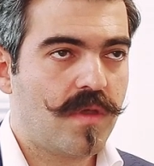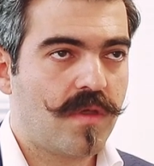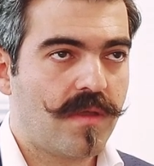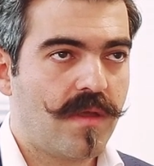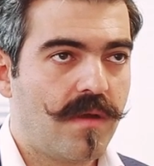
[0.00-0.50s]

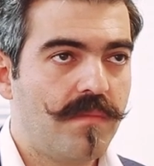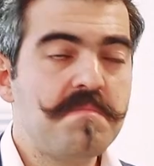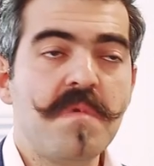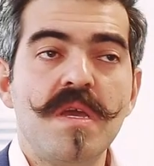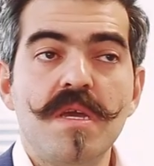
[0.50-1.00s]
each other.
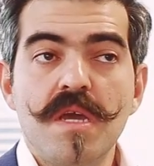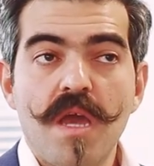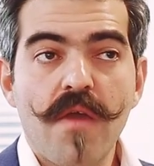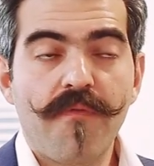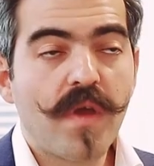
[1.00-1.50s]

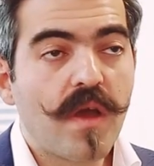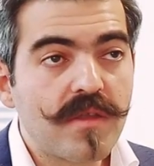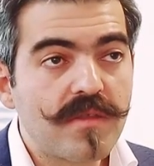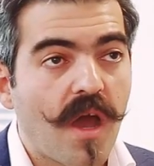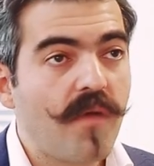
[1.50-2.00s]
If we
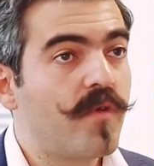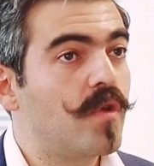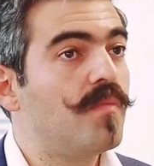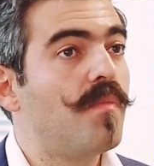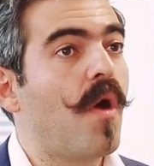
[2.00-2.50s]
got time, we
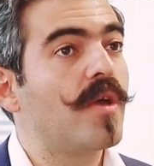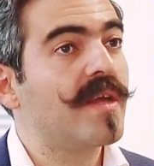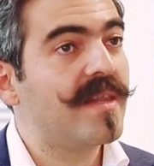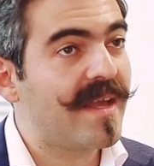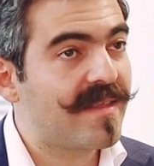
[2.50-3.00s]
could
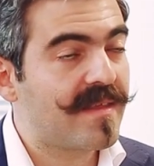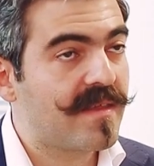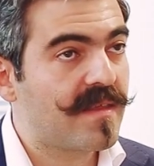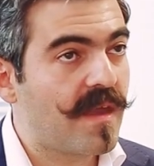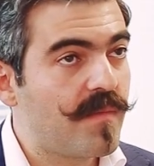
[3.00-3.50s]
model that
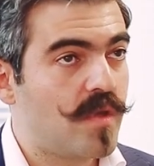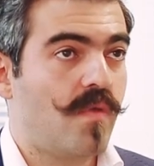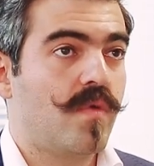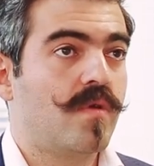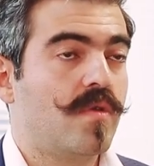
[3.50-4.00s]
system. You
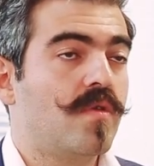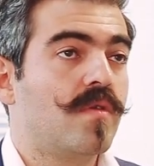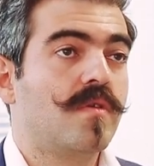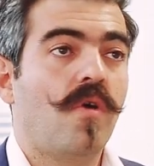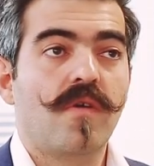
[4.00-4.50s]
know, we could
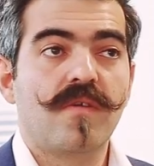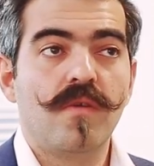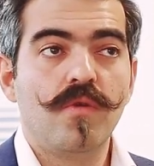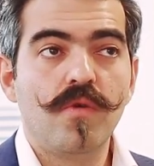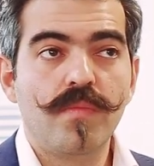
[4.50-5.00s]
use
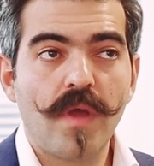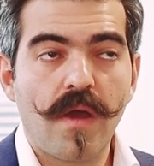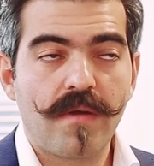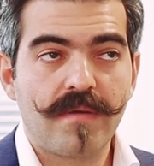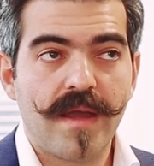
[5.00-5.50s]
causal loop
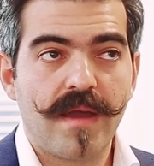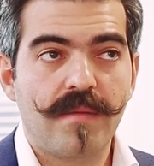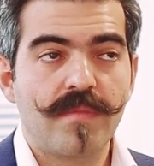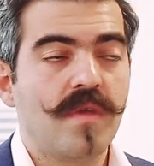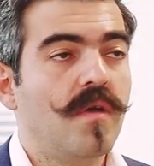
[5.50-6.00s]

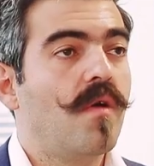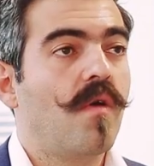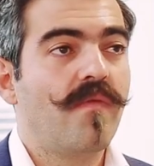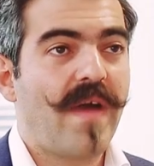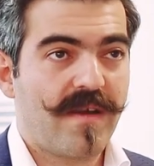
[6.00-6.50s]
diagrams
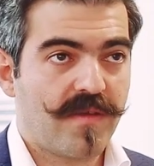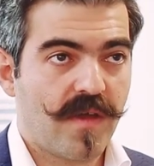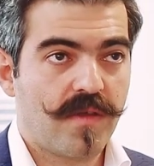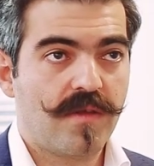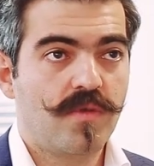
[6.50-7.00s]
or various
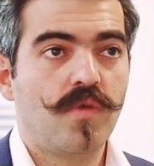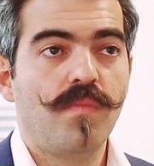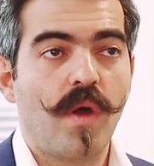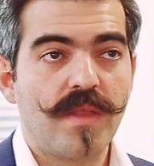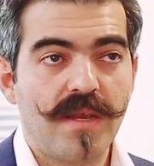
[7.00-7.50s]
other
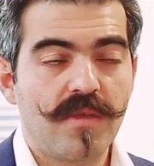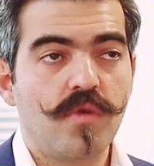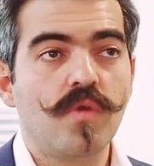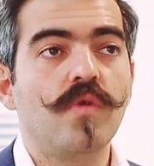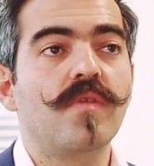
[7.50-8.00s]
modeling
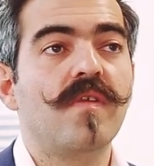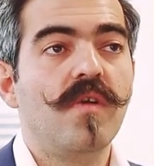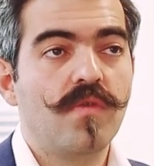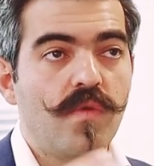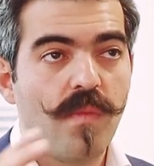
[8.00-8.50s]
tools
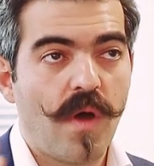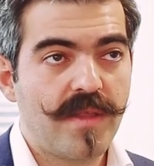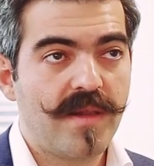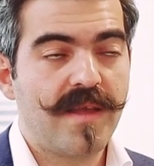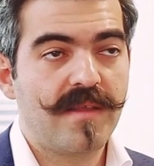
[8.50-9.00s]
to
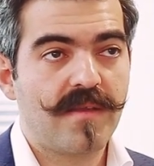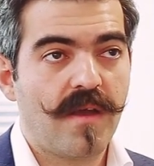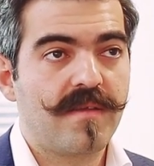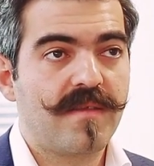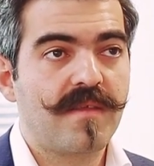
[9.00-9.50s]
model the
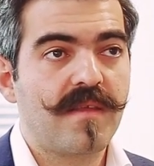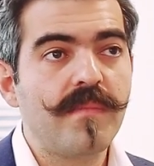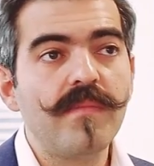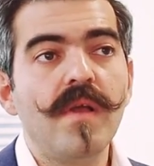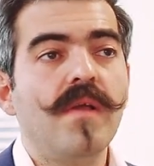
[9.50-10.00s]
entire
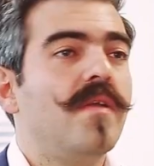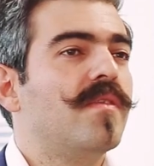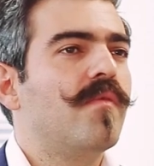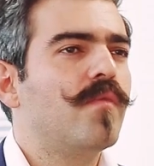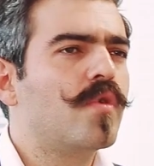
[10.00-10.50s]
system.
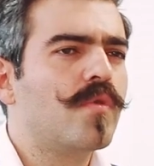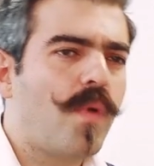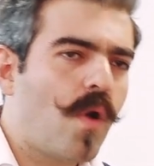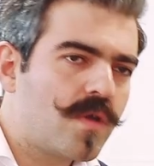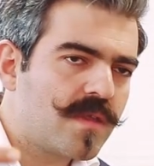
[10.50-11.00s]
Then we could
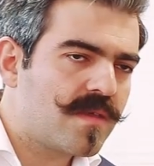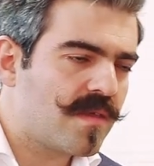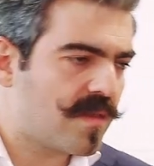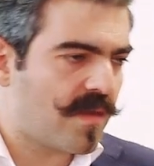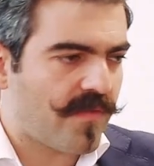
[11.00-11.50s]
poke the
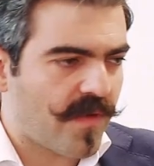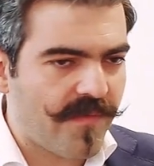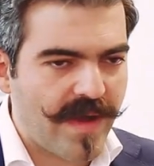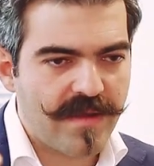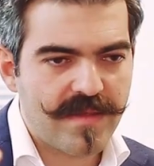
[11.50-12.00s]
system
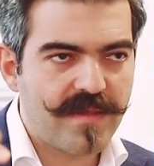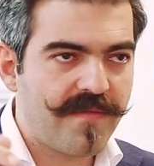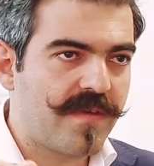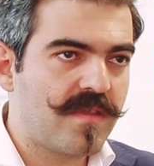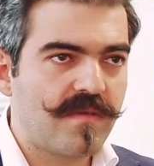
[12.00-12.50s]
from various
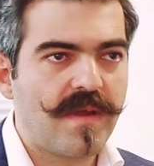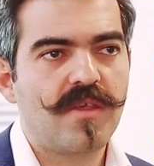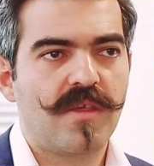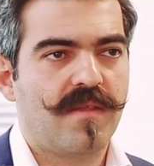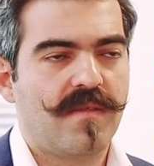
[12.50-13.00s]
different
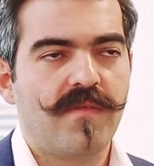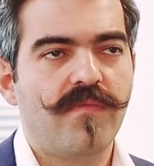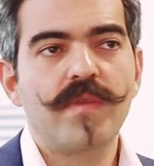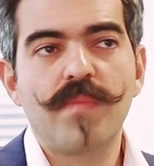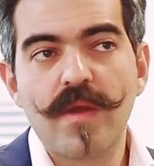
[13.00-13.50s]
directions
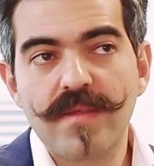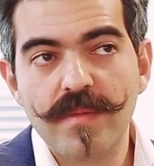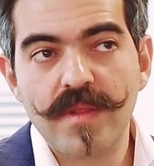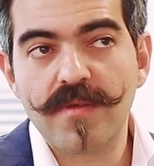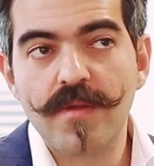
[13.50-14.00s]
with
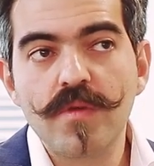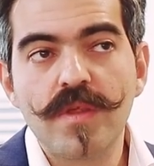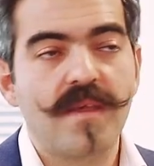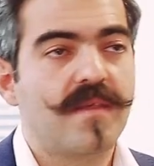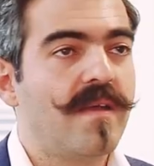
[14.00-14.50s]
possible
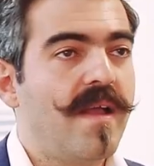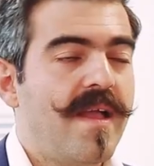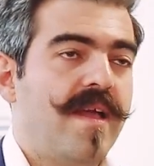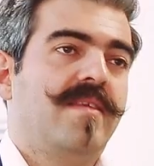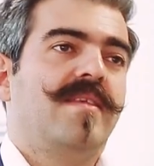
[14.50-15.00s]
solutions
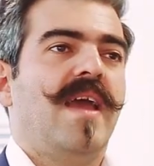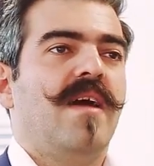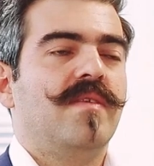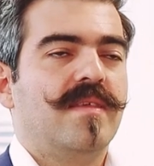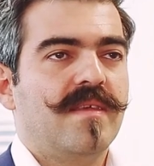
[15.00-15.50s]
and see
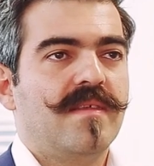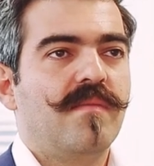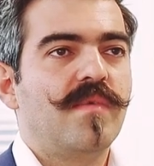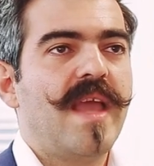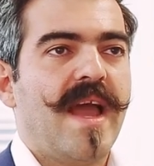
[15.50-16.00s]
how the
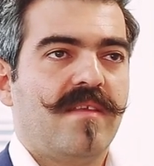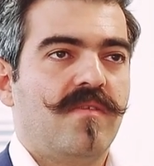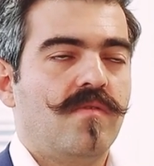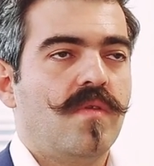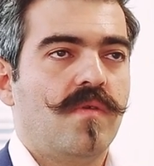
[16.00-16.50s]
system
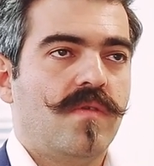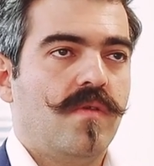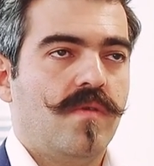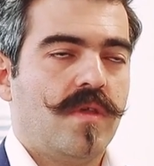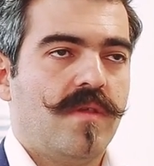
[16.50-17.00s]
reacts to those
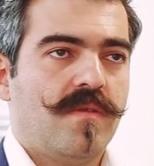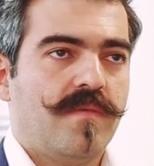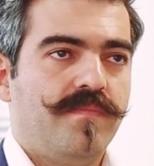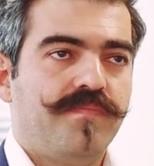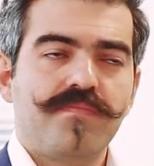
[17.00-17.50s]
solutions.
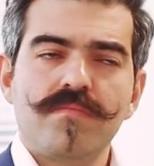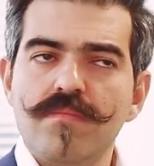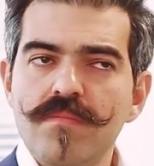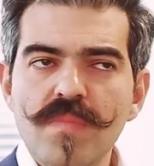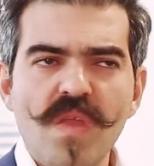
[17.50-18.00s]

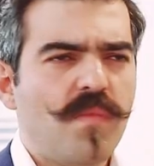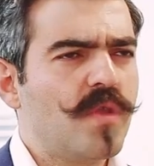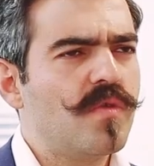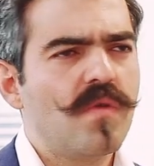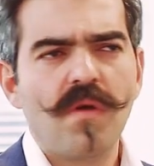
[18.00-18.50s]

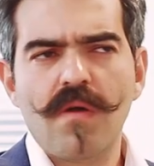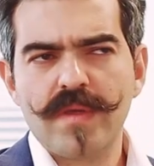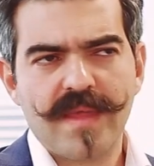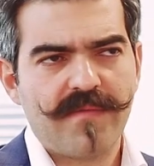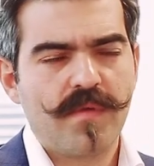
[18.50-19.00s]
But you don't
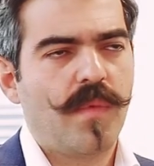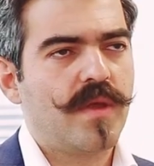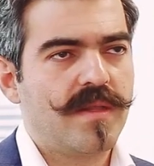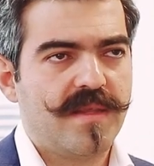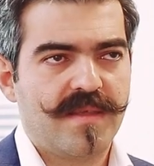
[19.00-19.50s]
always have to
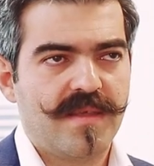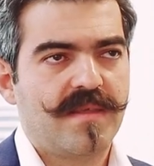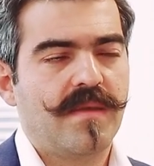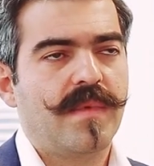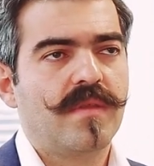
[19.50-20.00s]
model the
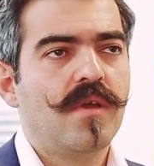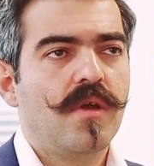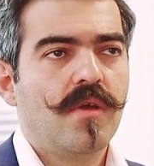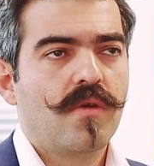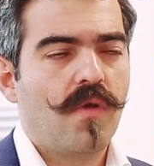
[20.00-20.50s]
system and
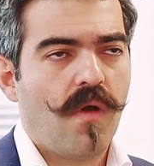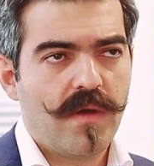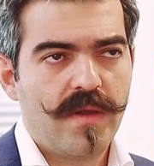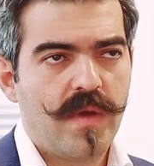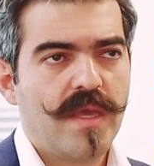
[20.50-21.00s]
go
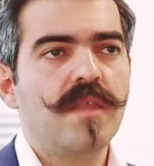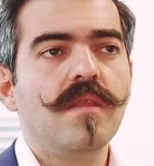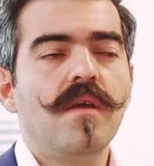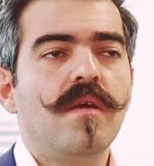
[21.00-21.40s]
all the way in.